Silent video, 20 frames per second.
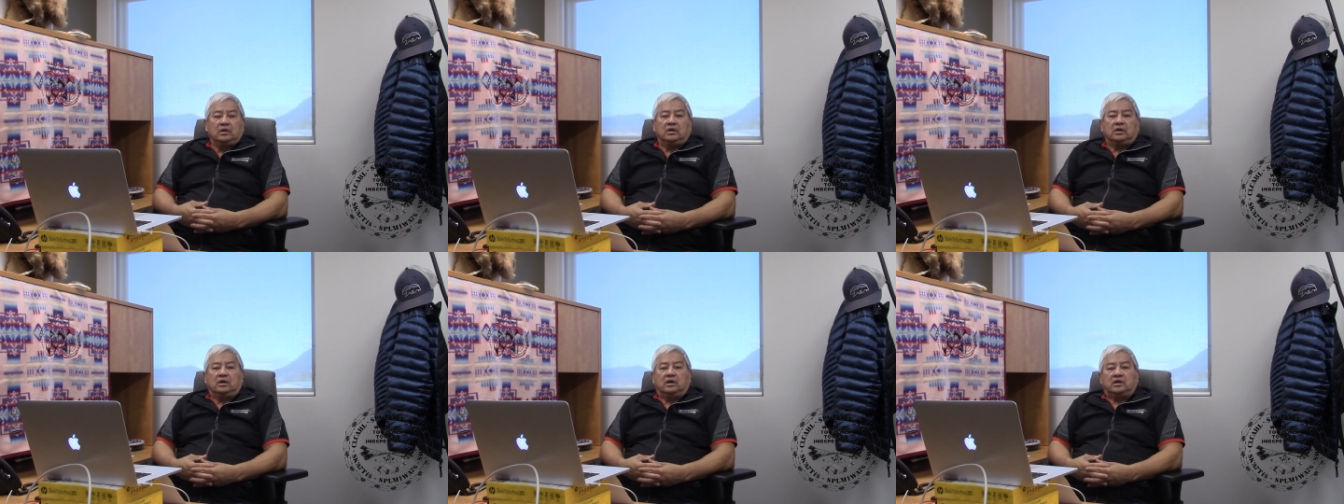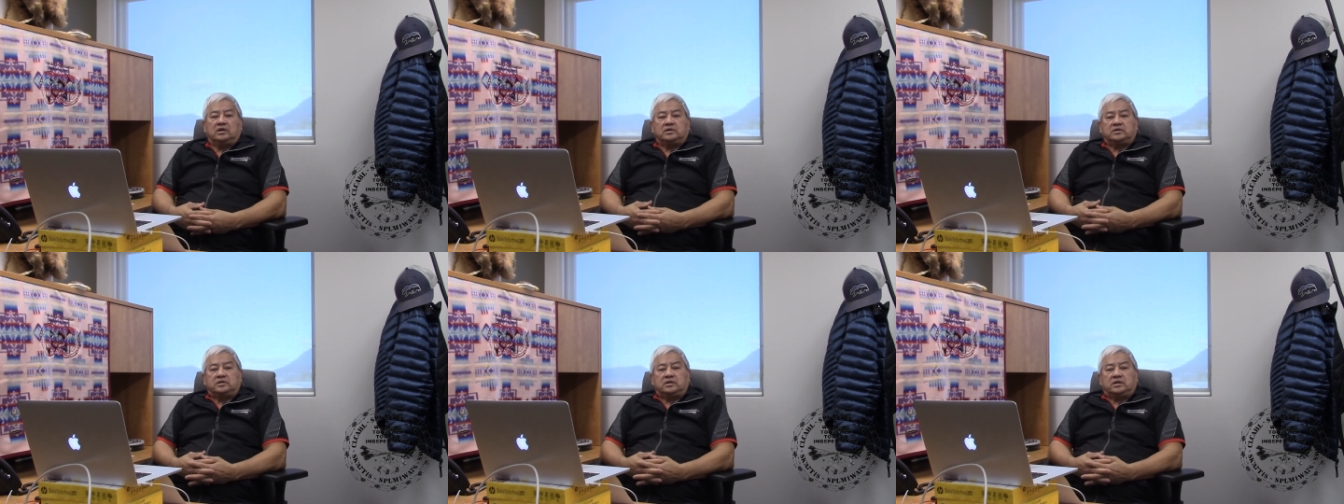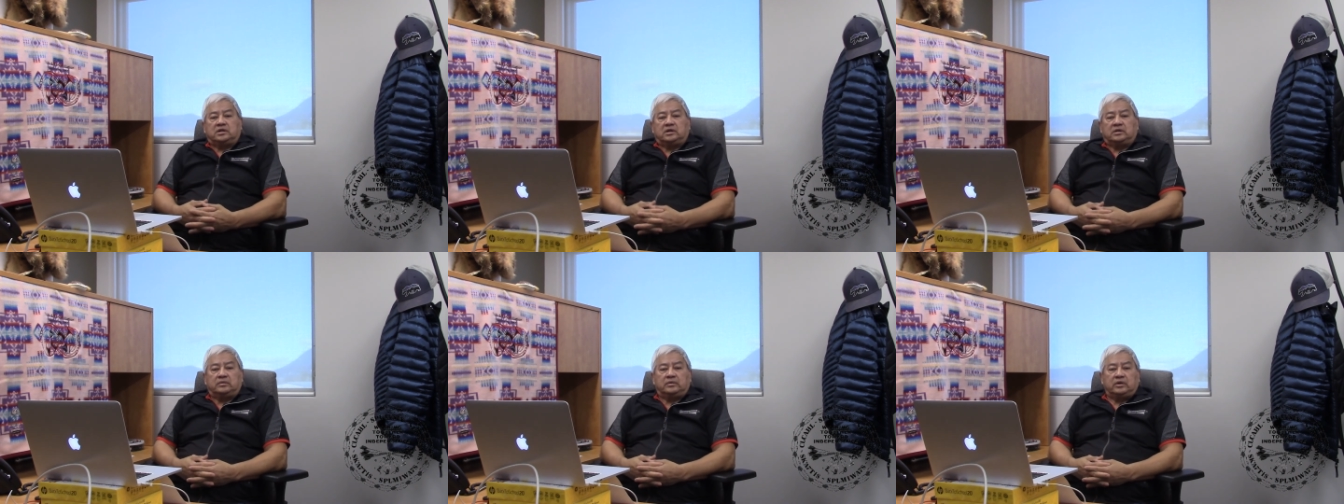As
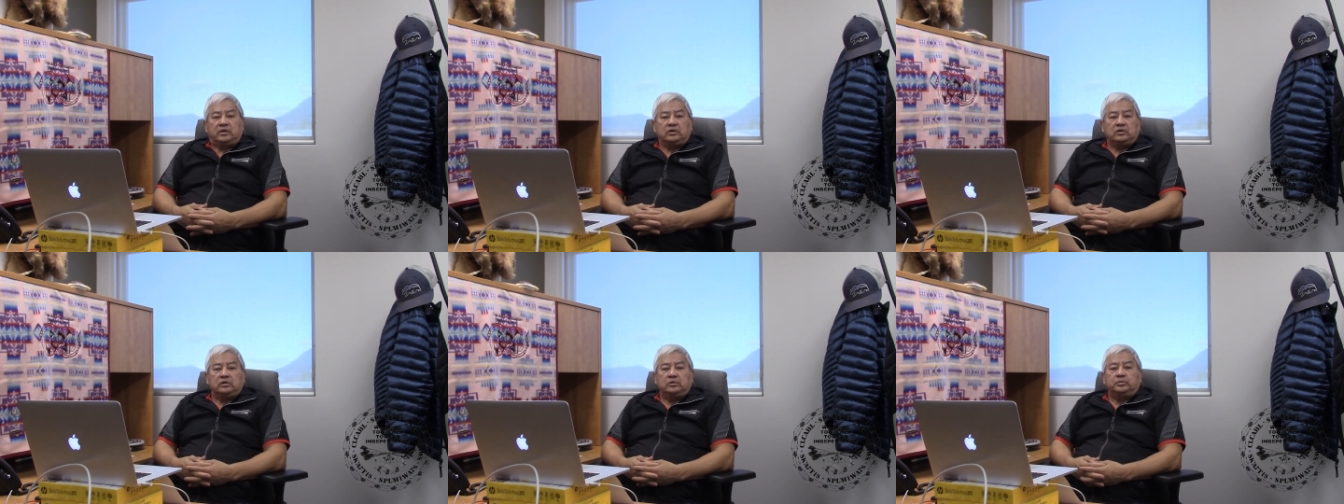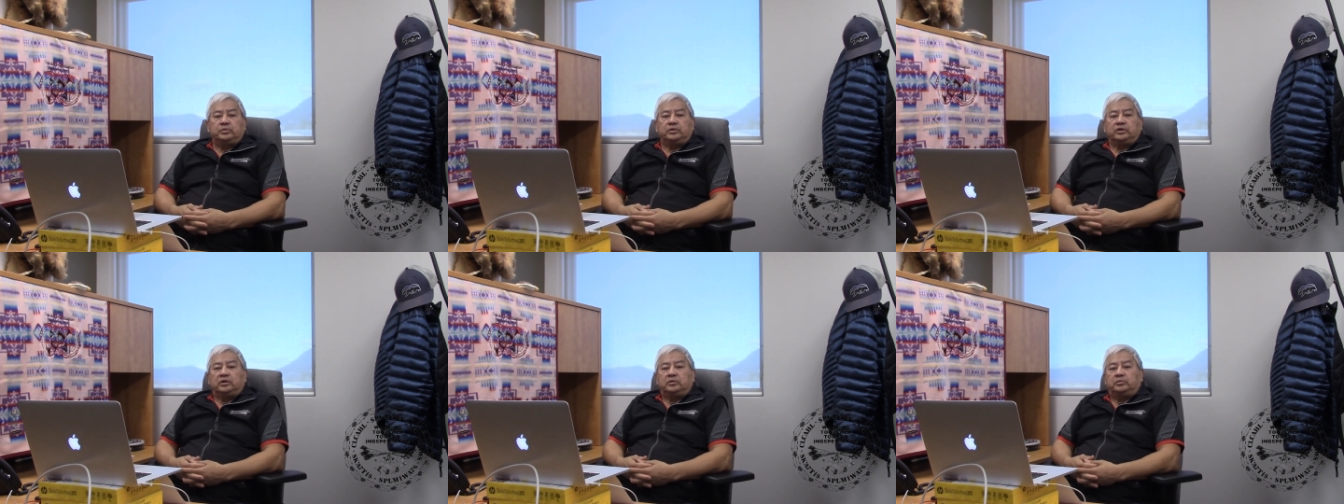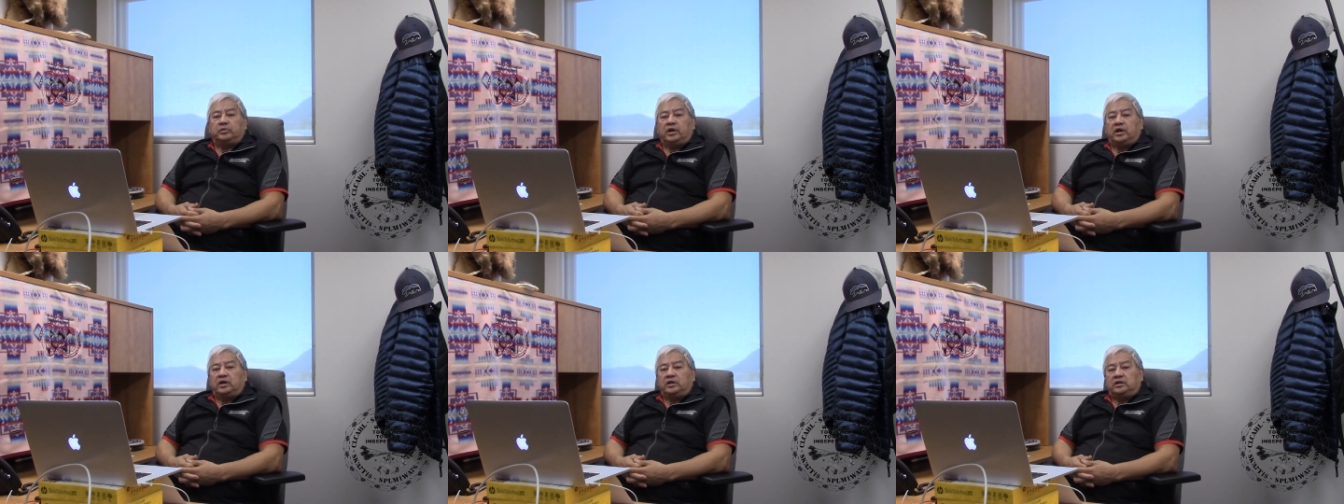uh, we hope that
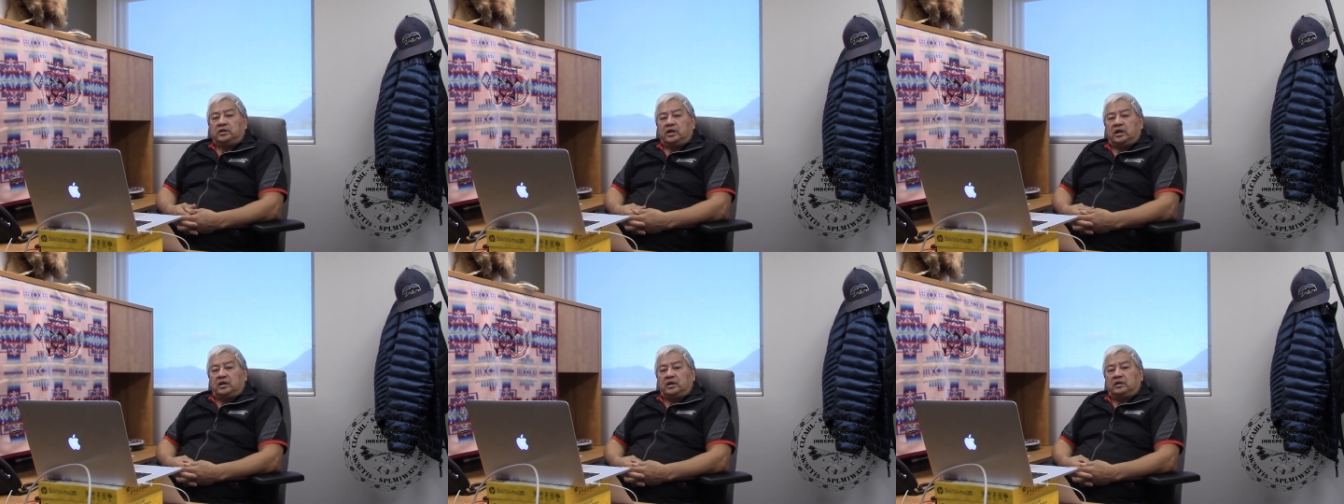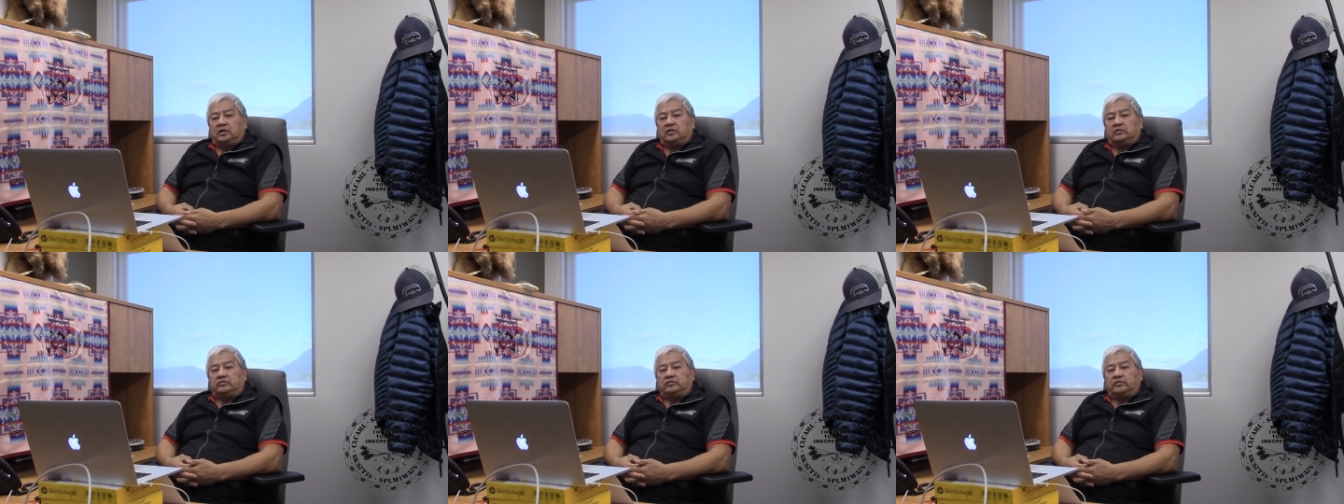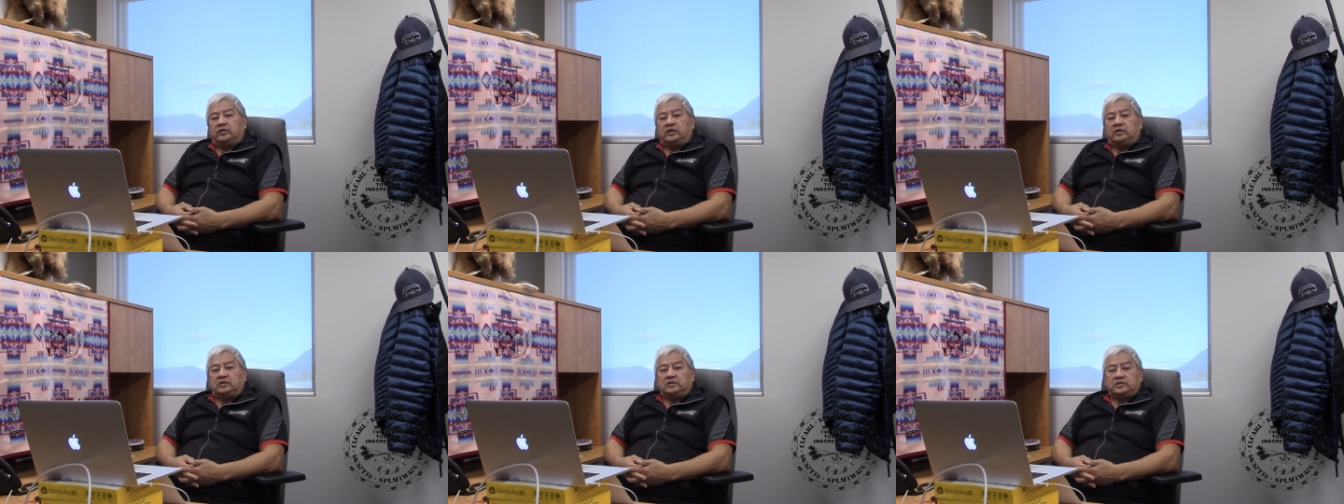by the end of
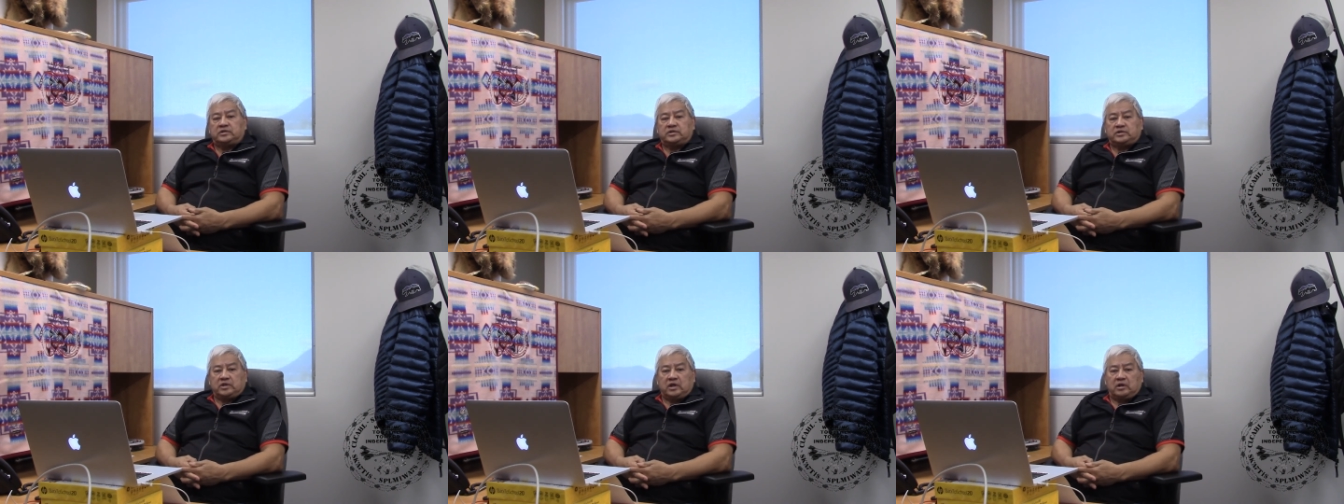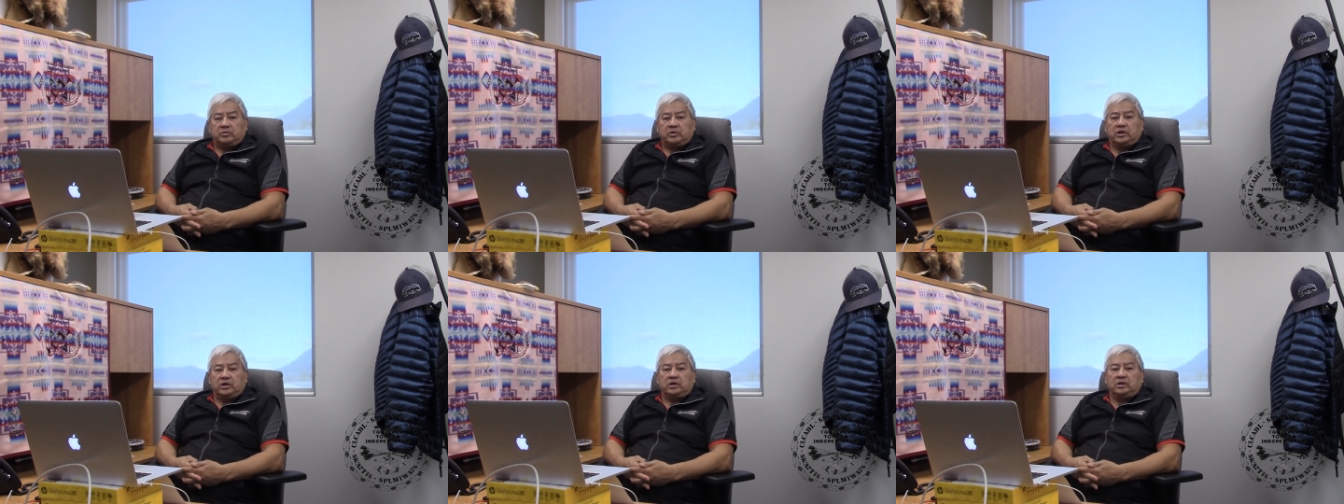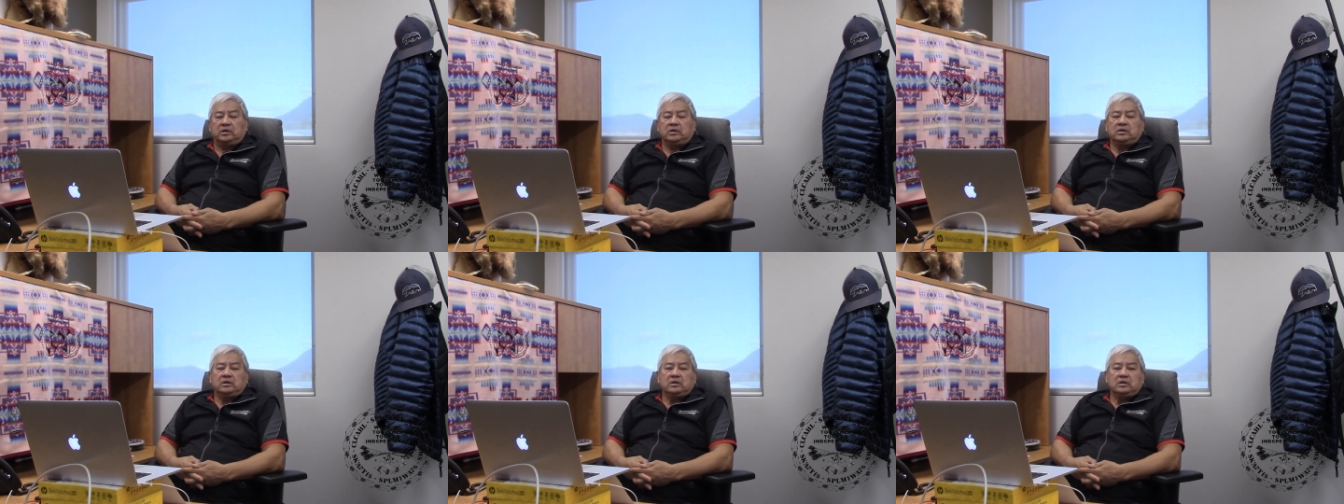uh, this
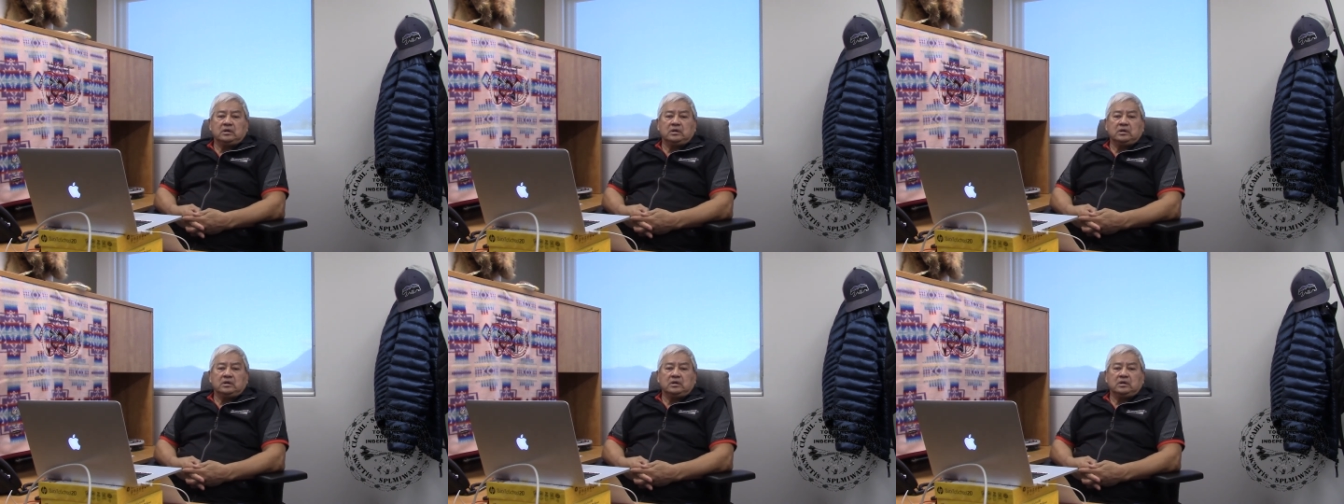summer,